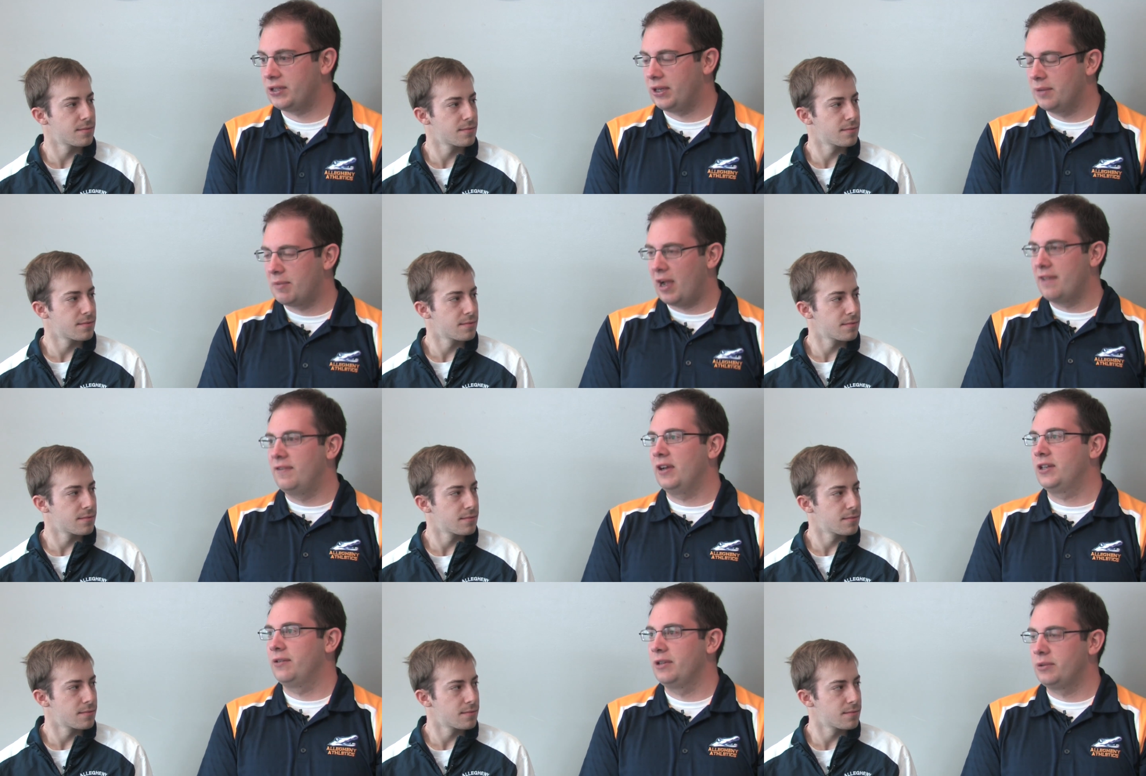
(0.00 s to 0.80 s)
Speaker 1: and combined
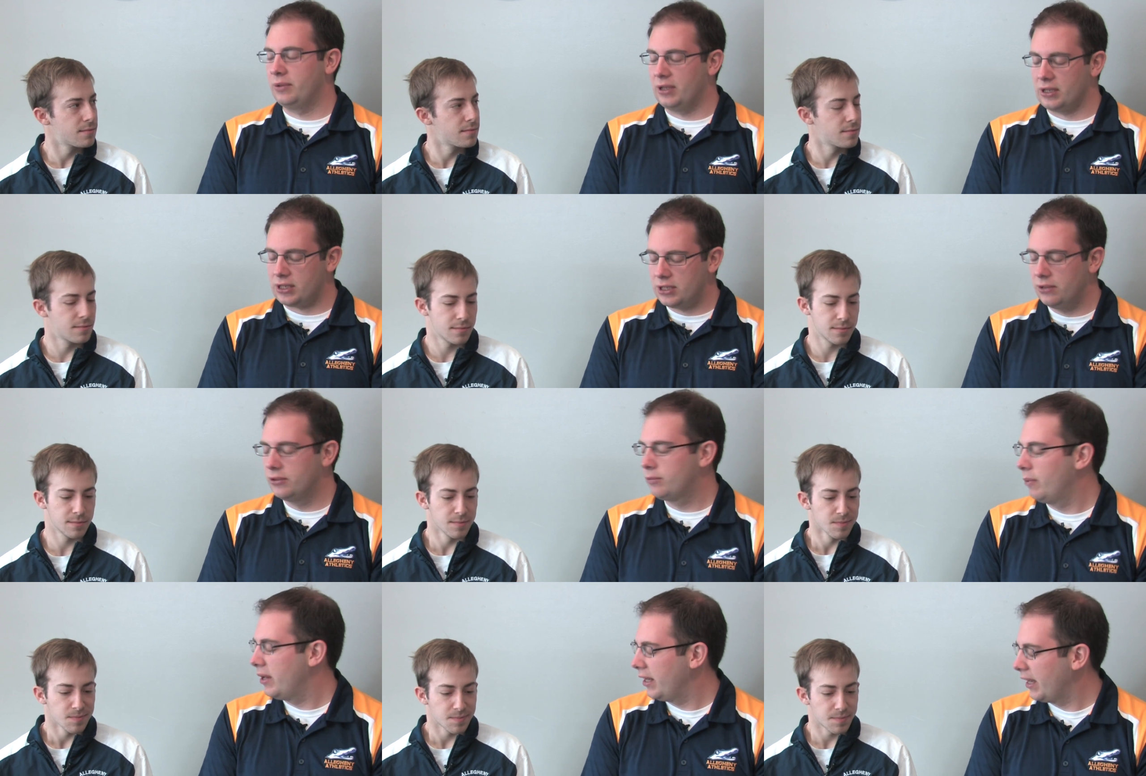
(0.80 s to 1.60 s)
victories with a huge
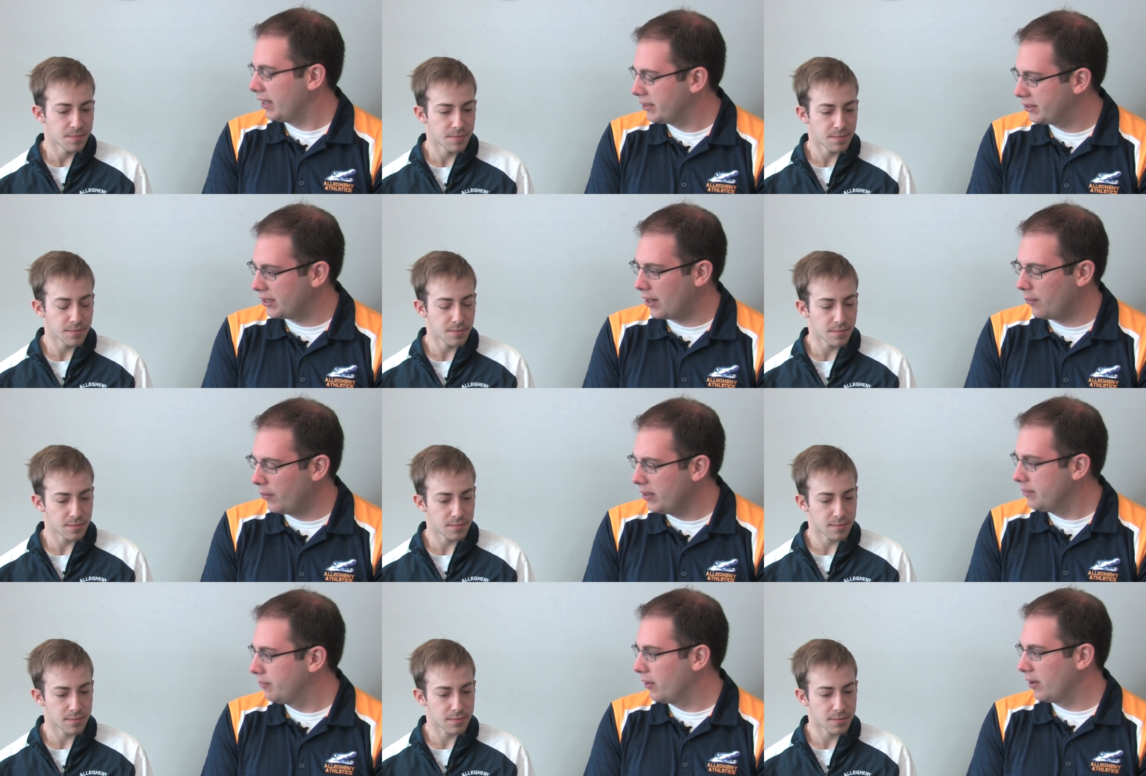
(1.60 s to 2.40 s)
win against uh,
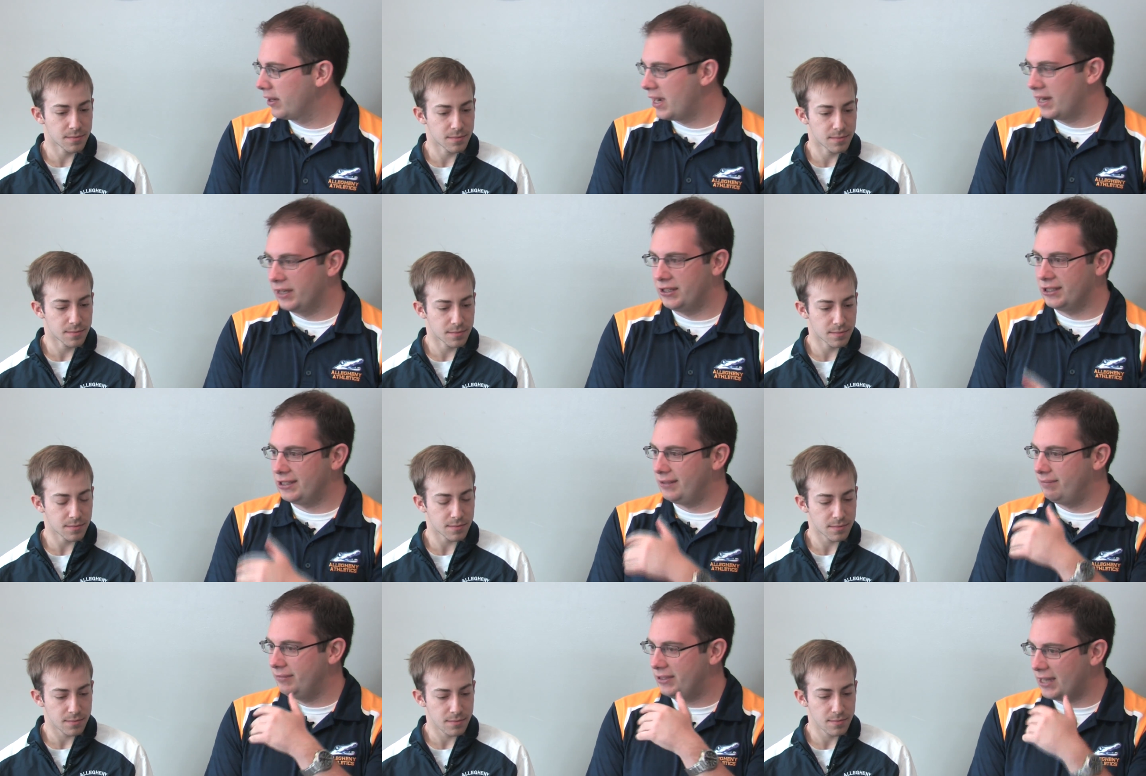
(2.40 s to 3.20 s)
Wittenberg. Kind of just
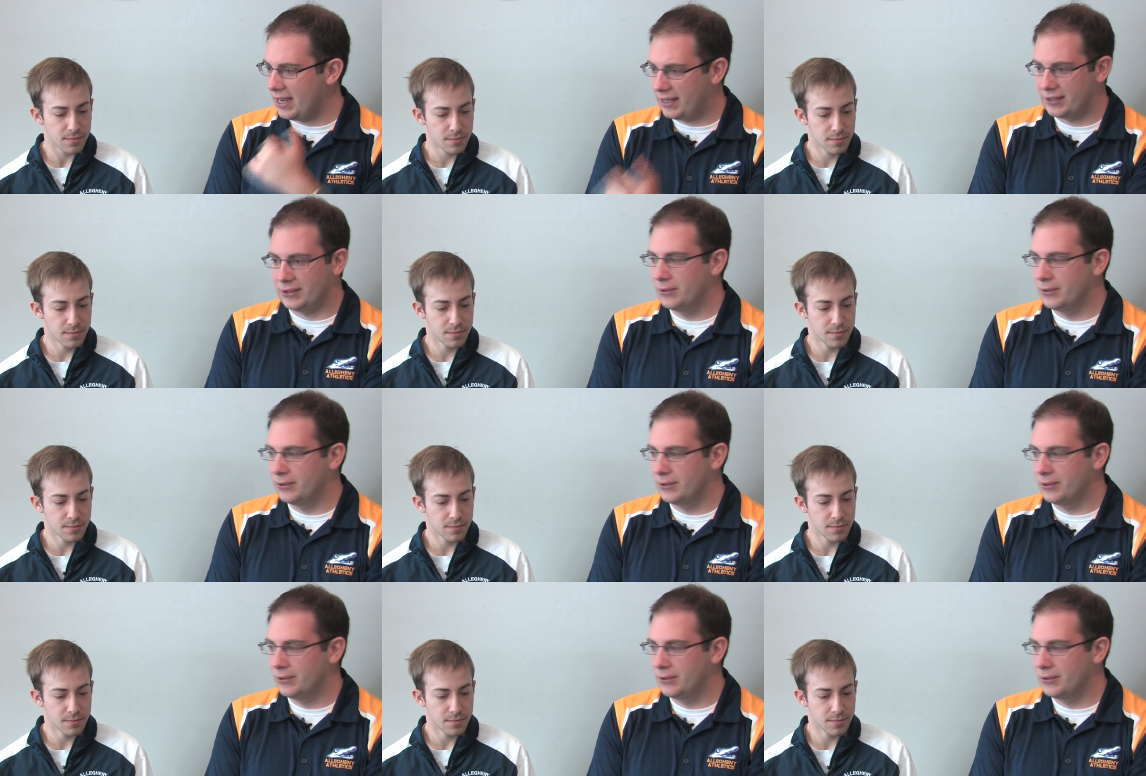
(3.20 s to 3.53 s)
take us